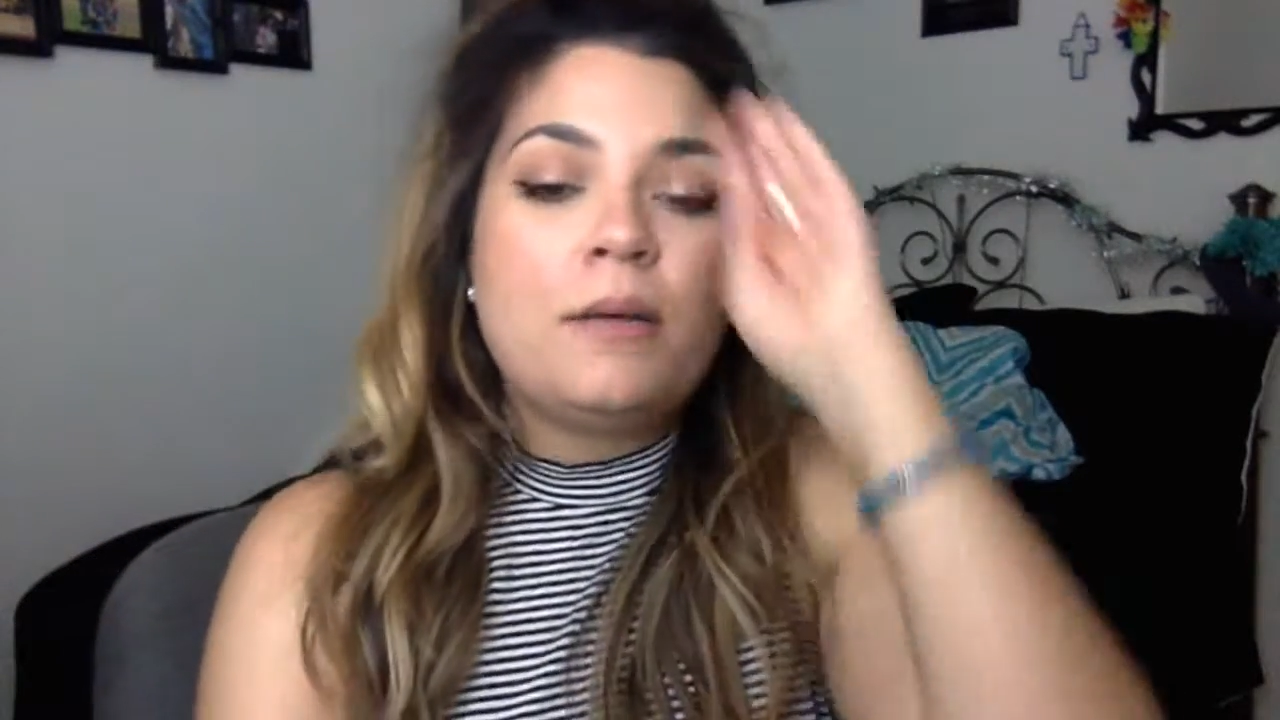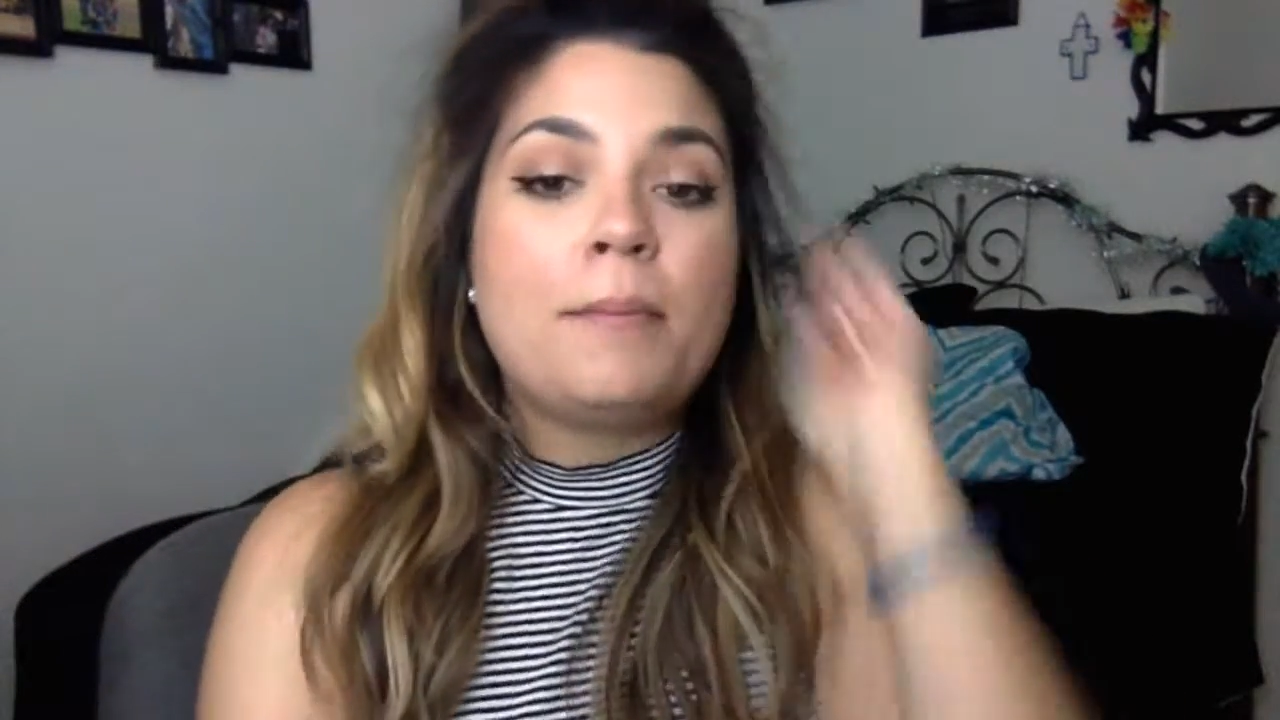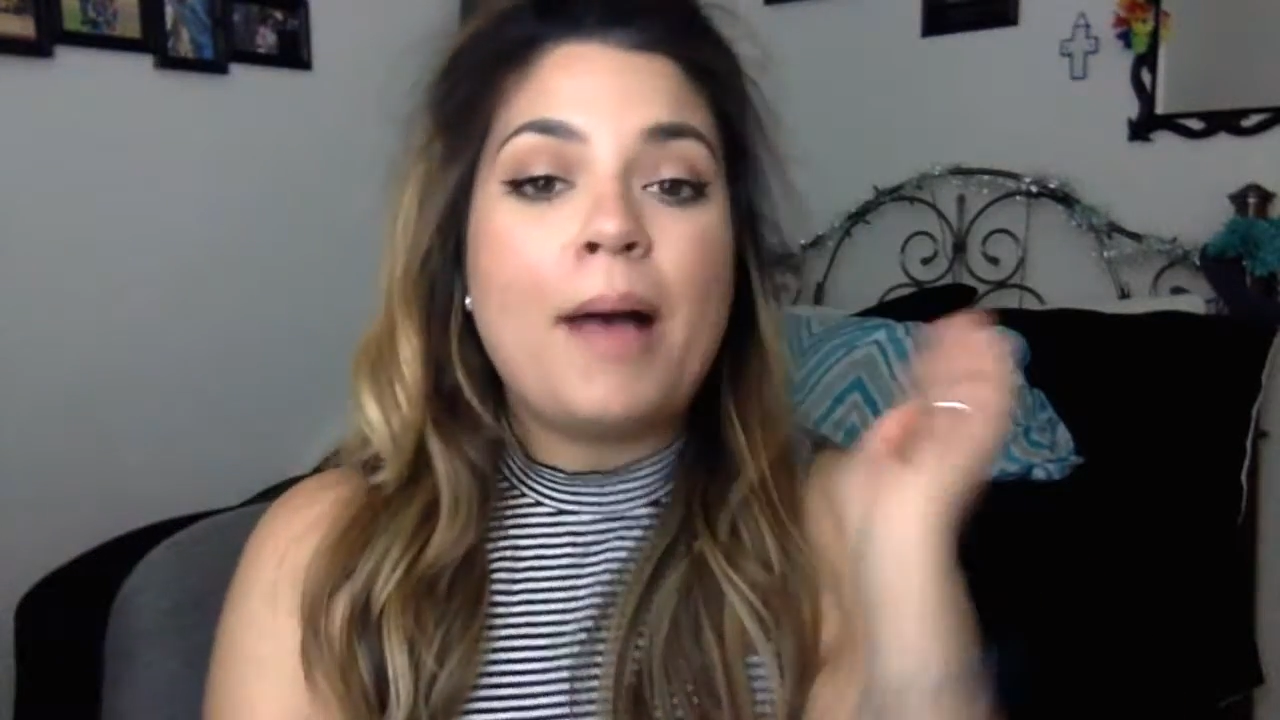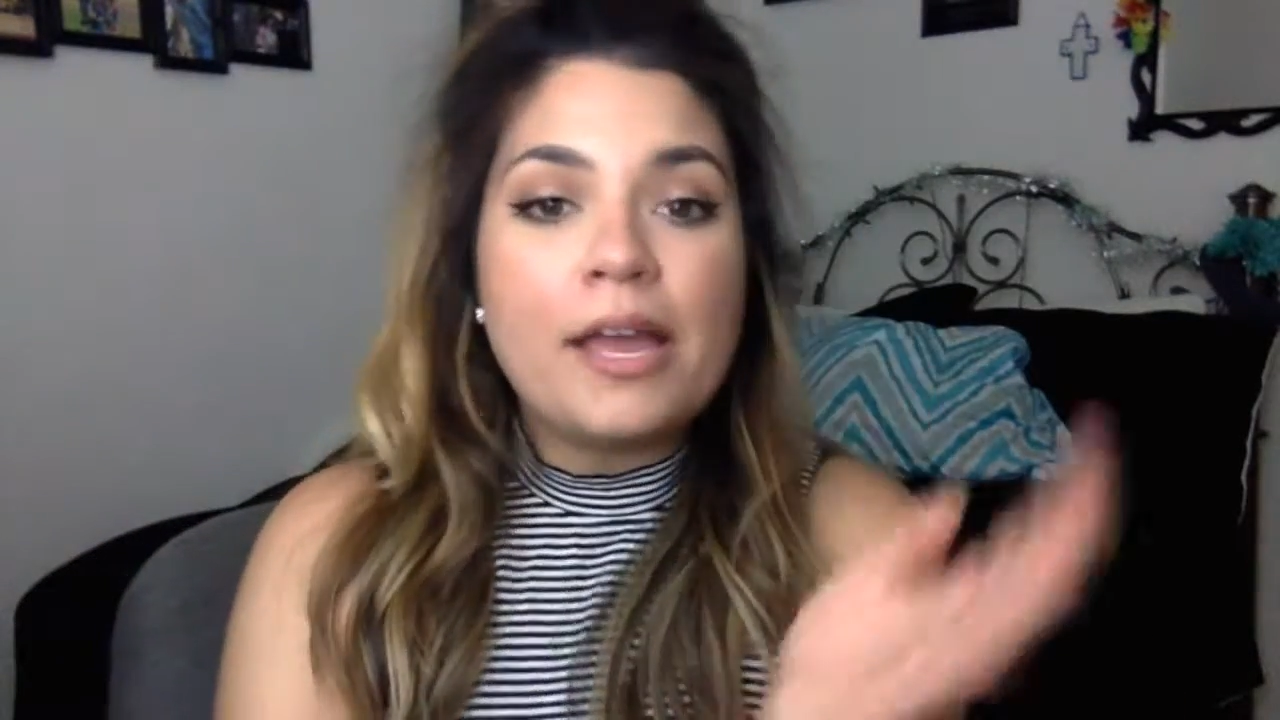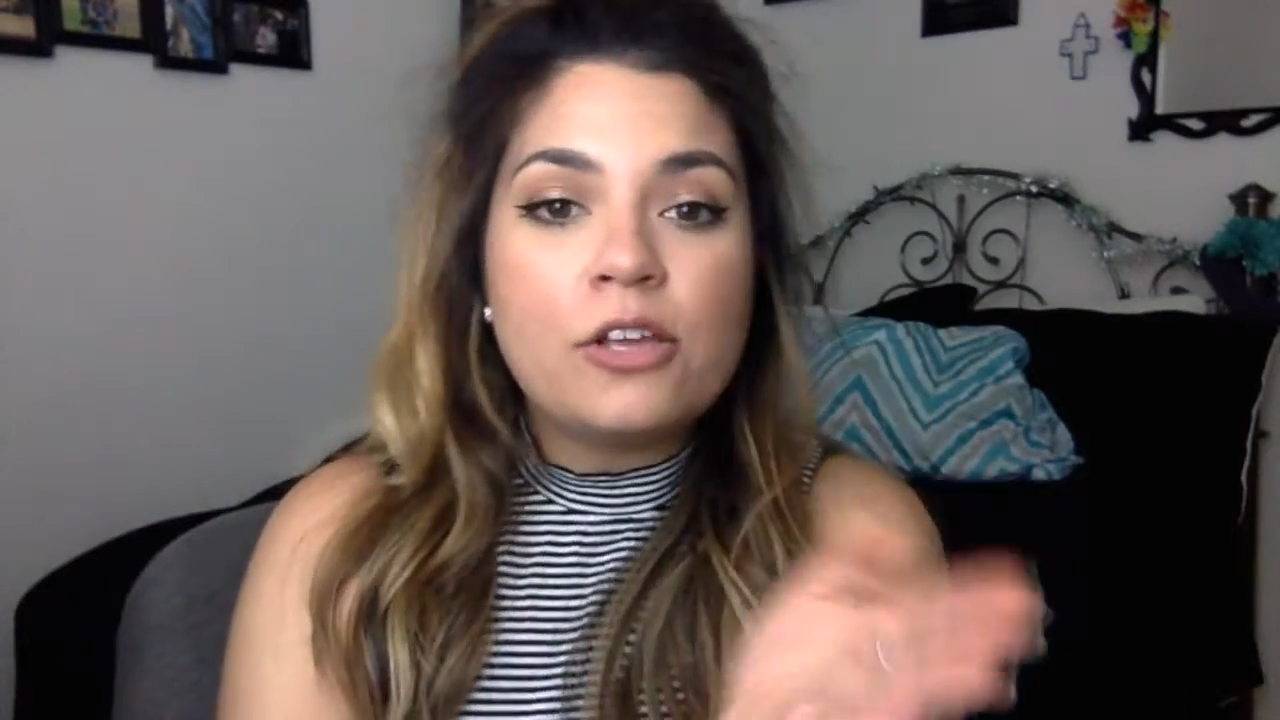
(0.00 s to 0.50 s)

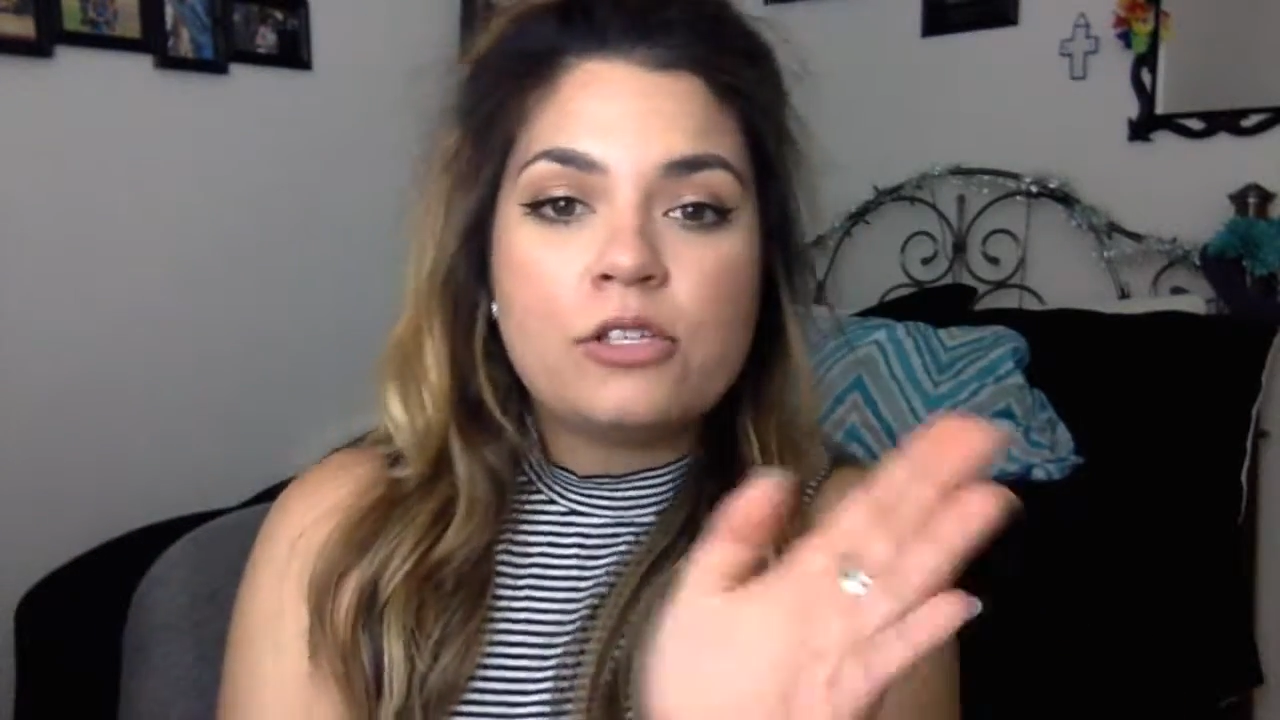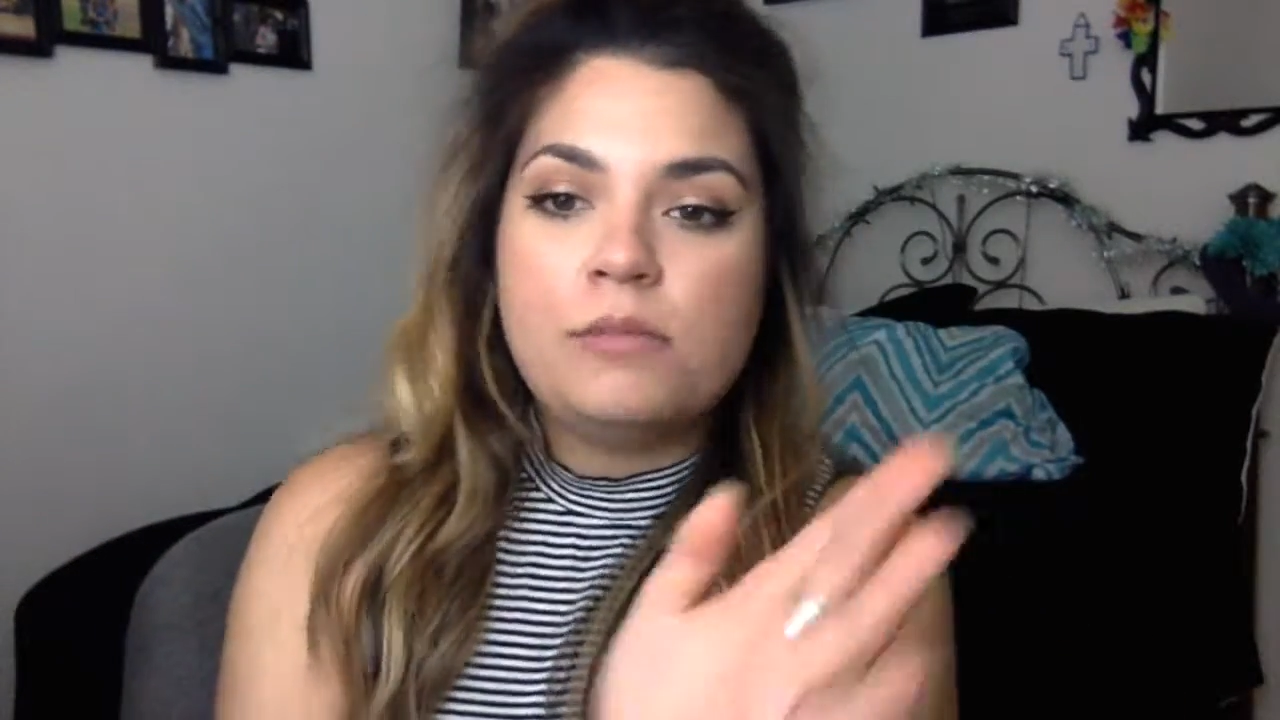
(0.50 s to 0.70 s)
Miles